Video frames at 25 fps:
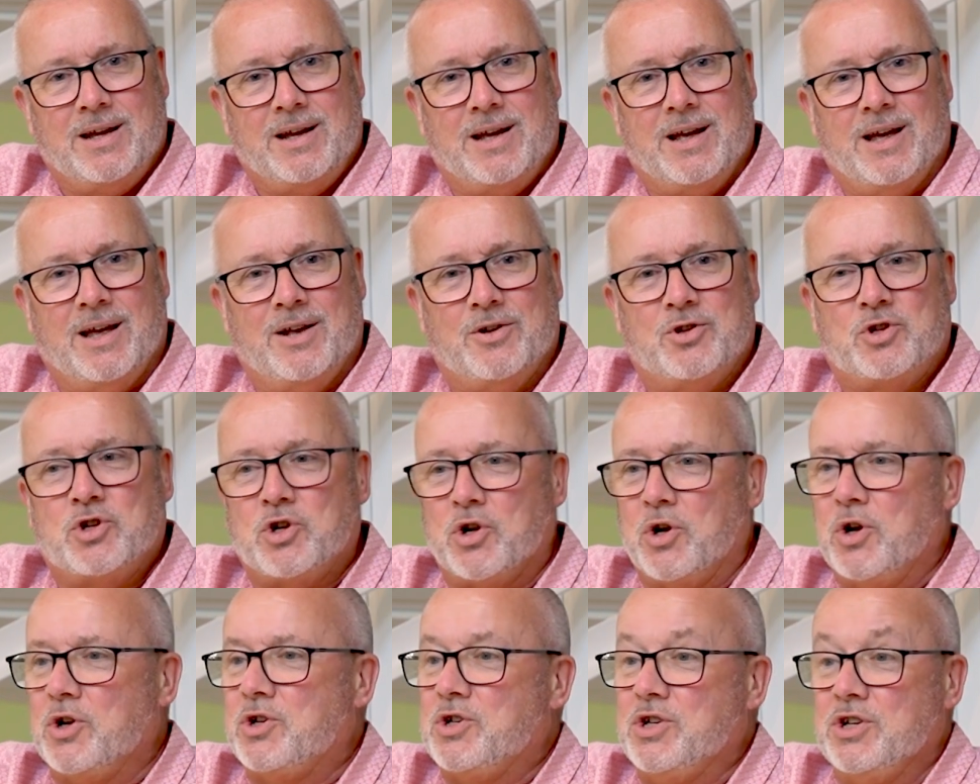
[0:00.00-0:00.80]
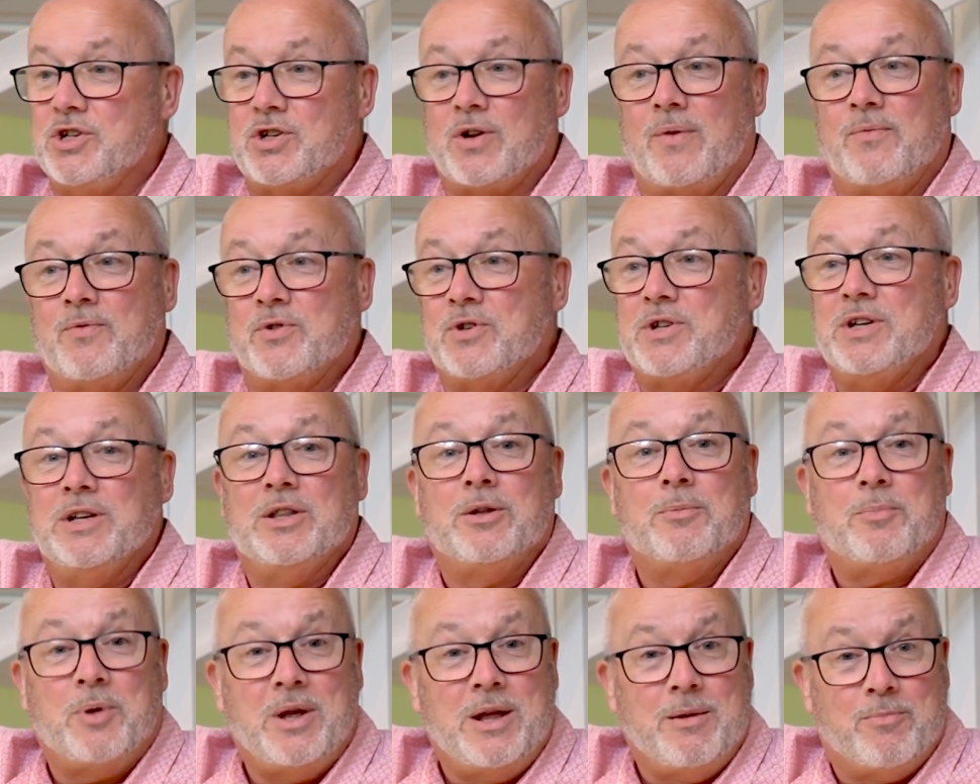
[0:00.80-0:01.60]
And church is obviously
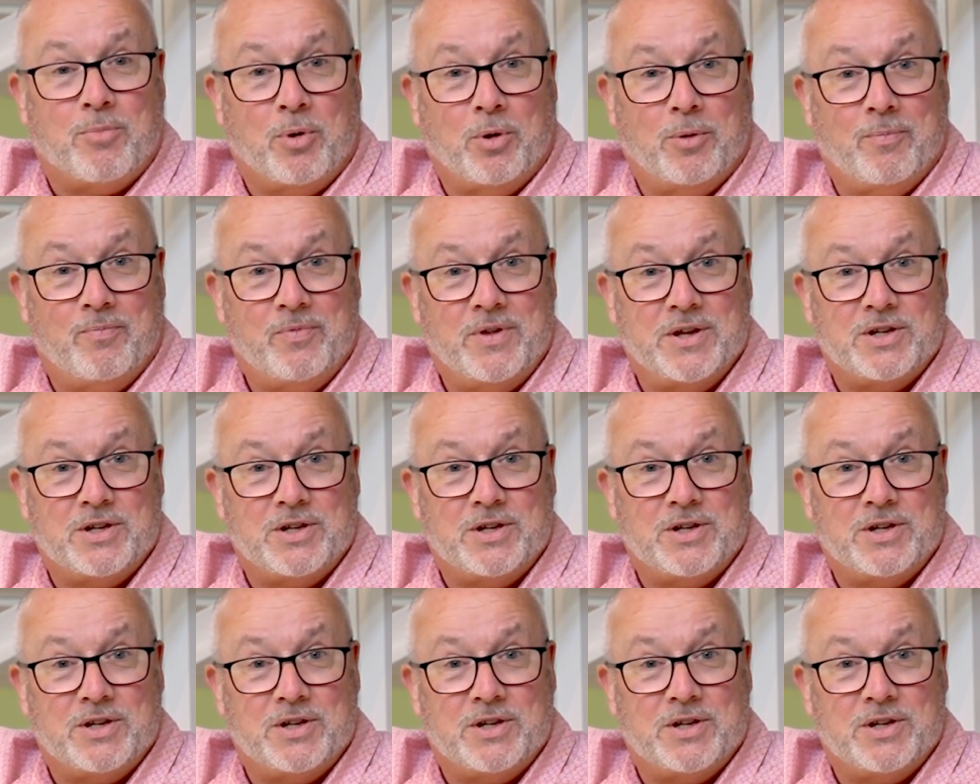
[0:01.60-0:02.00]
the people.